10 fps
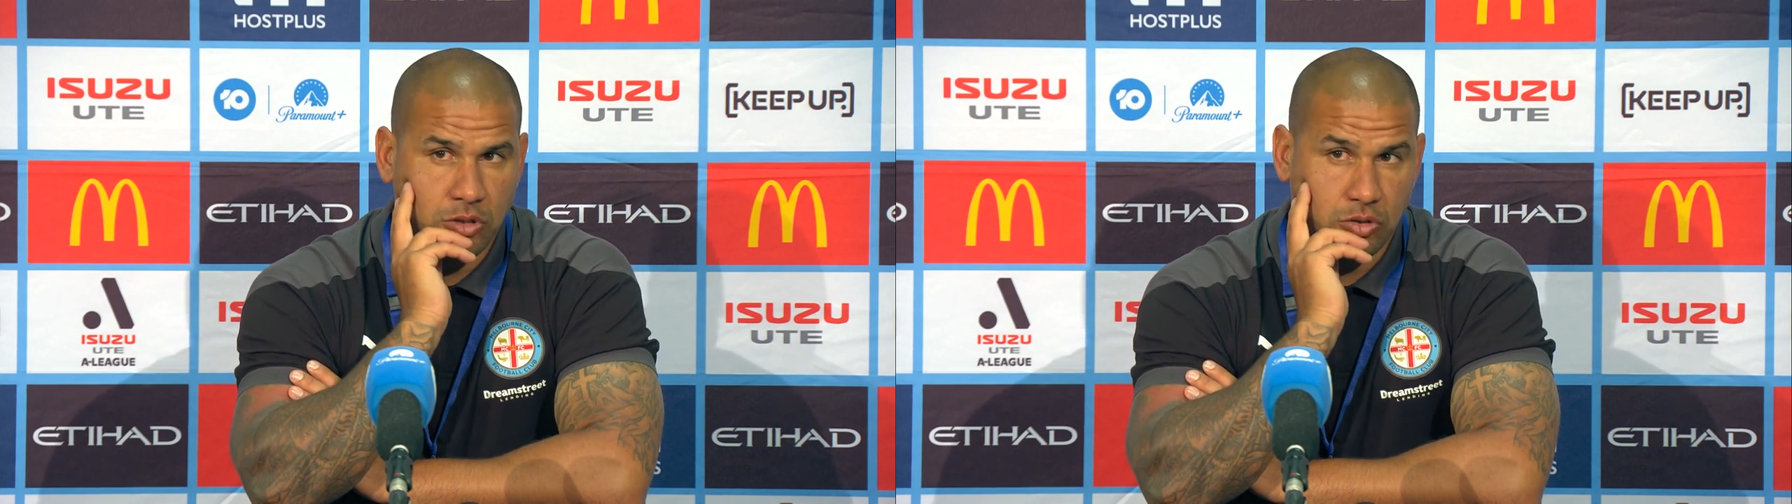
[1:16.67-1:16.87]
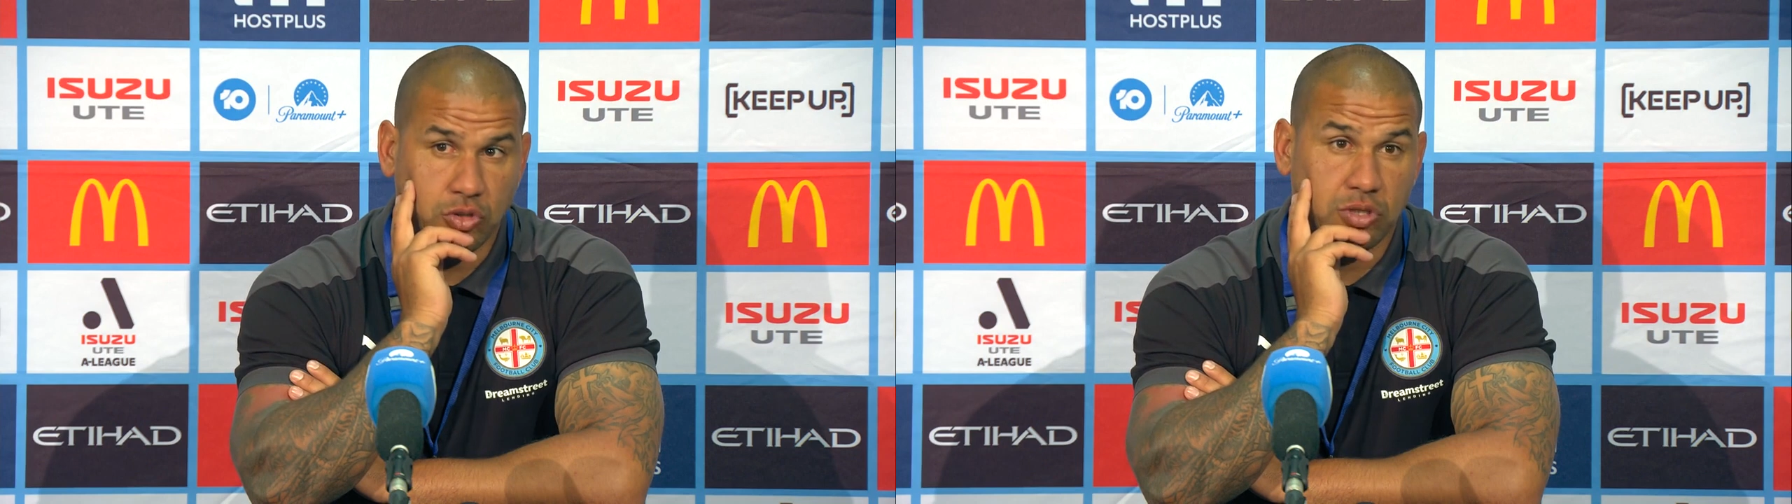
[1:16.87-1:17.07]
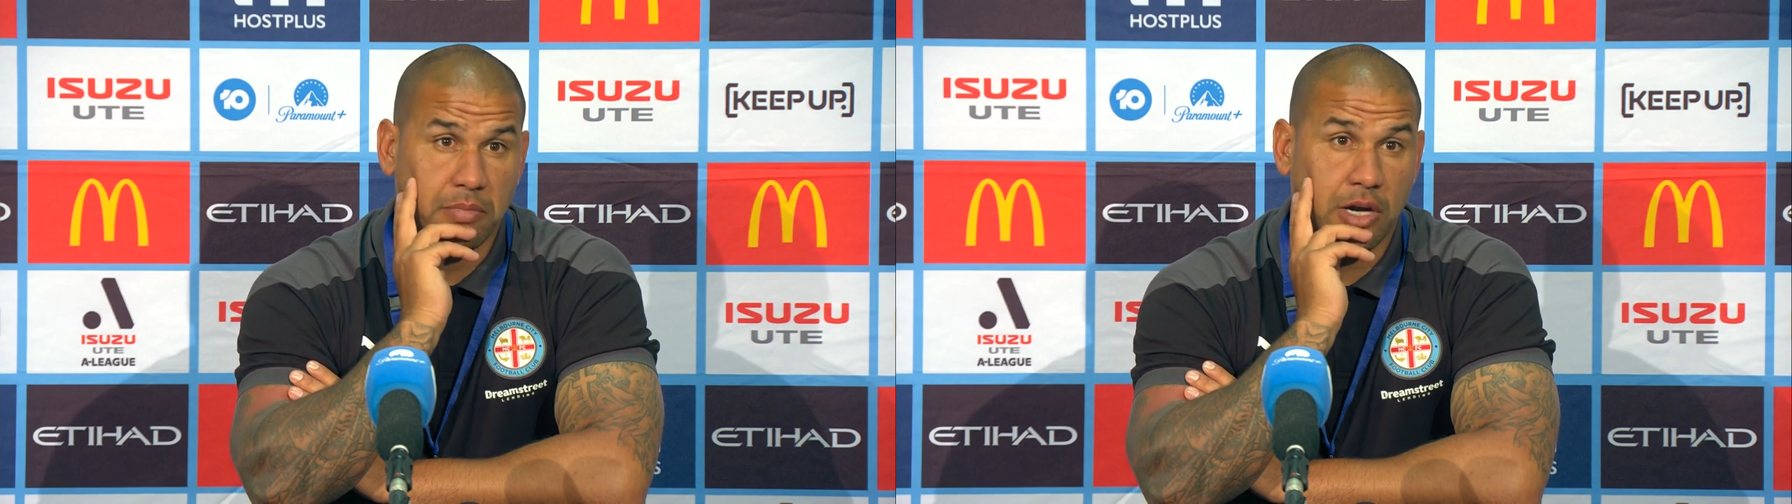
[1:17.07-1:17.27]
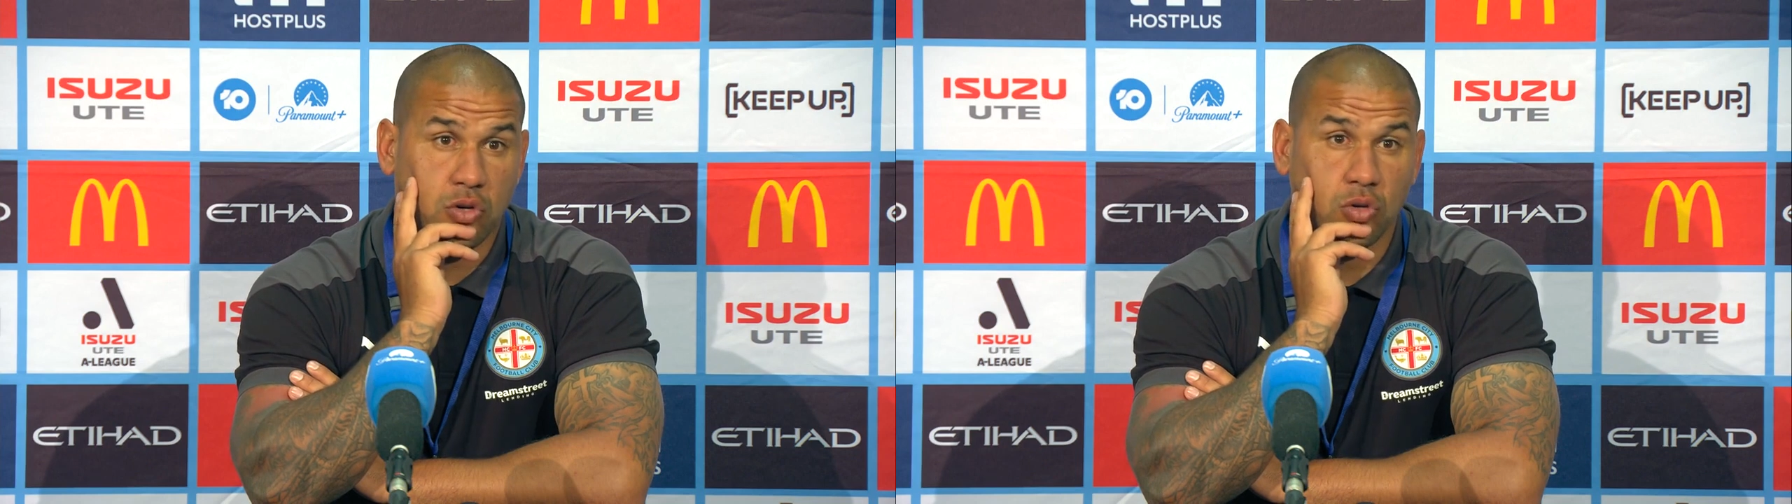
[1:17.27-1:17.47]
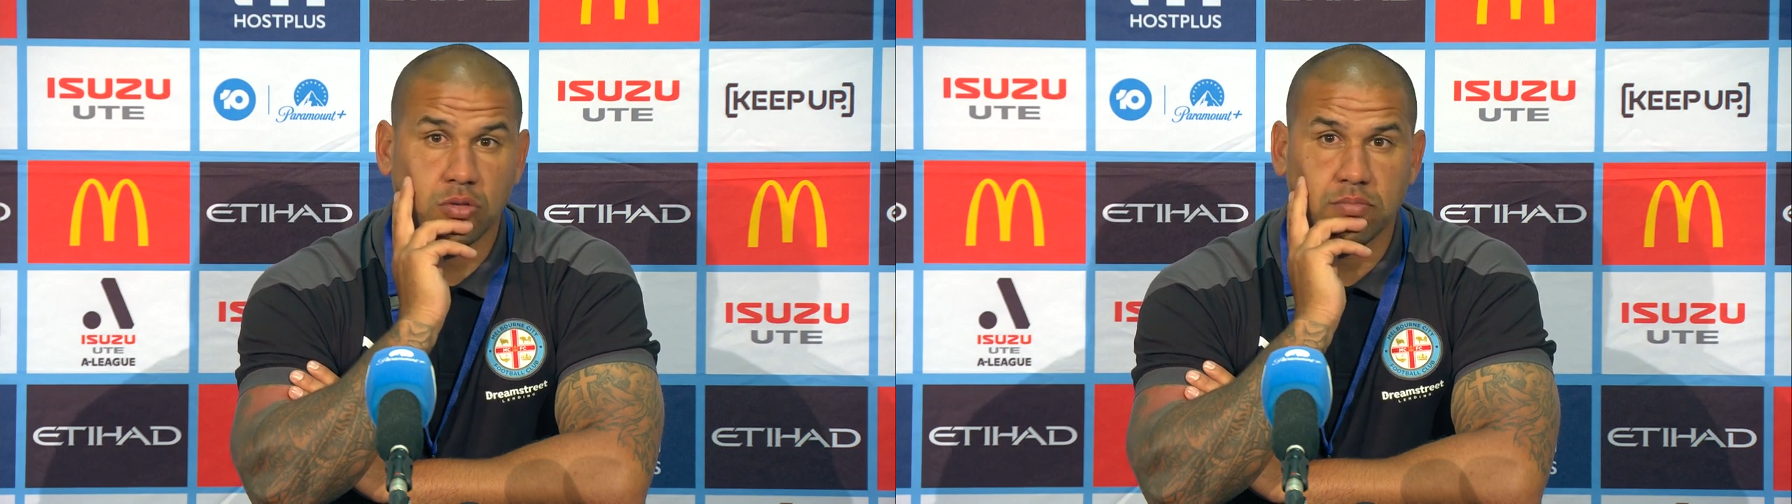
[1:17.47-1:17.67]
using
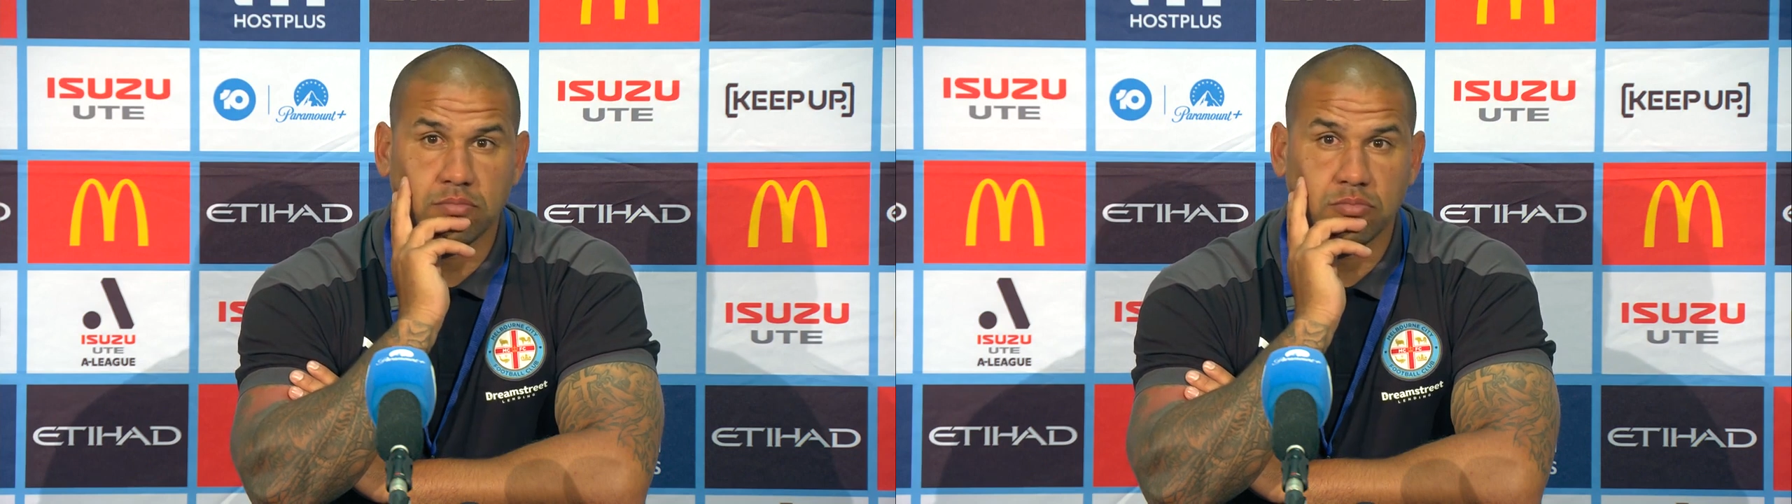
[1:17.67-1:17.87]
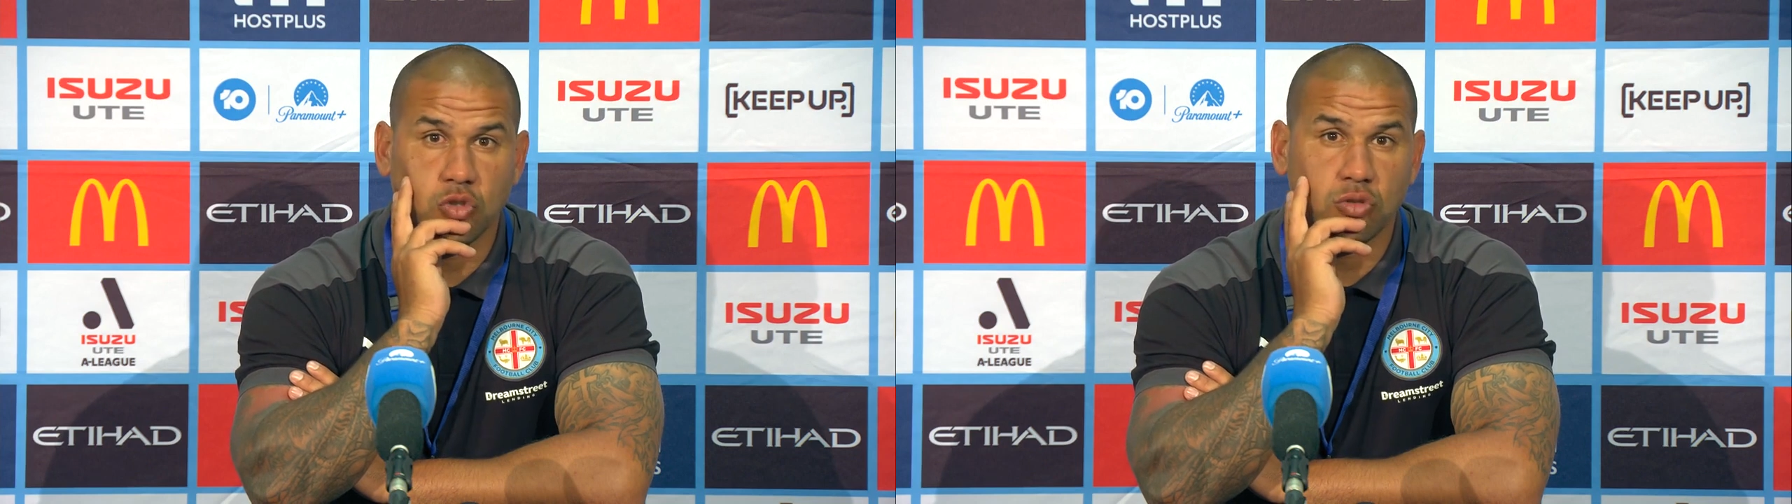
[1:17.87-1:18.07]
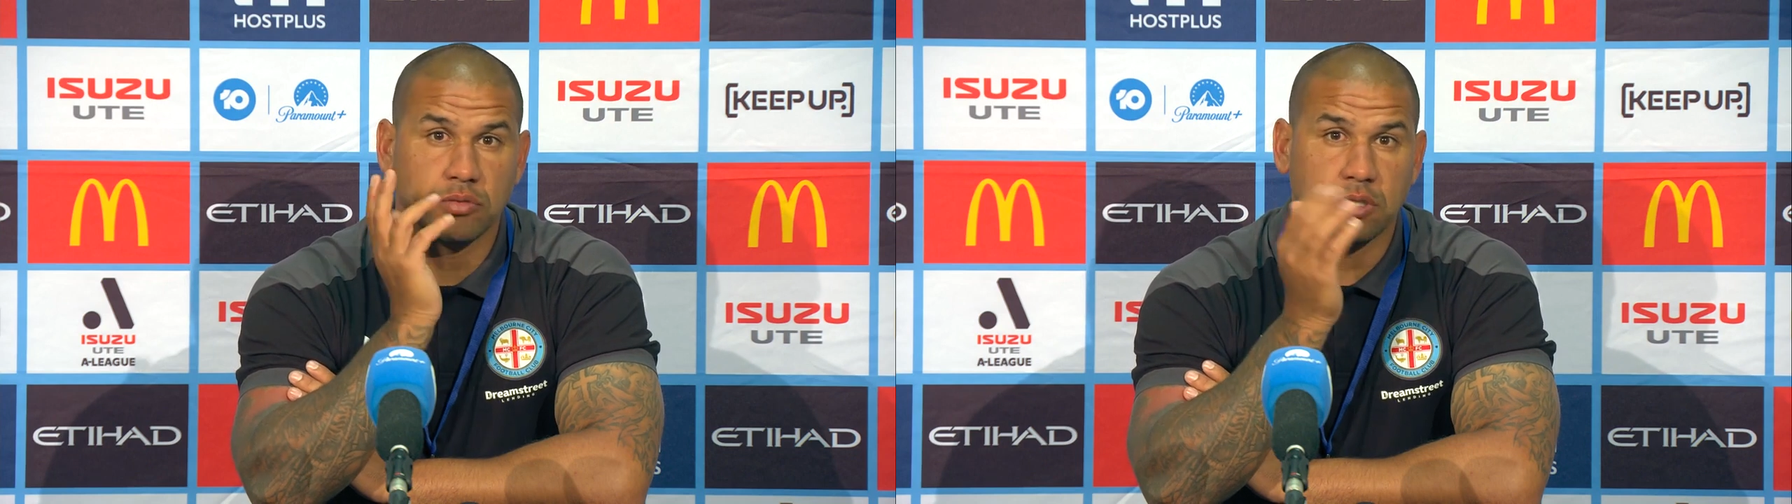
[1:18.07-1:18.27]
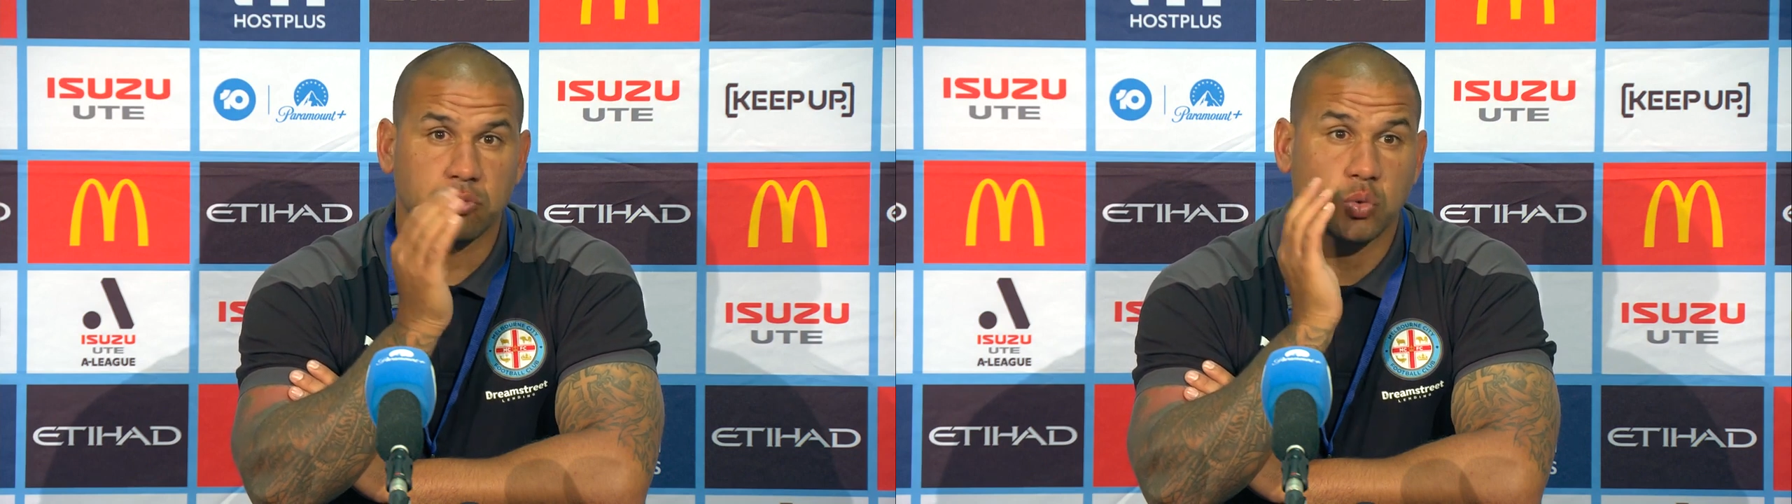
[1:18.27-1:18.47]
Marco more in